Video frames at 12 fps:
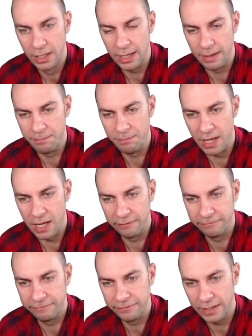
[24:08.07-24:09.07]

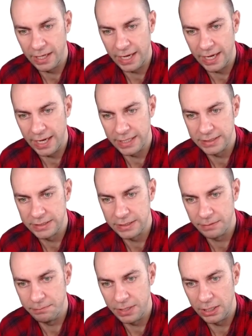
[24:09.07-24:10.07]
above and
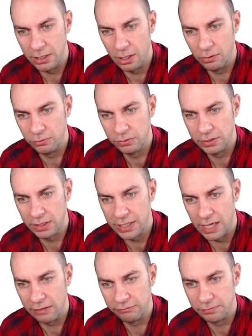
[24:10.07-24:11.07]
below the
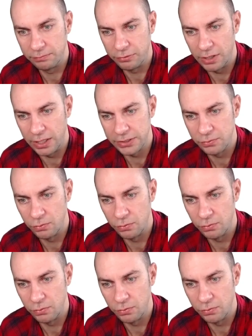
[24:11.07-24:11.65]
current price.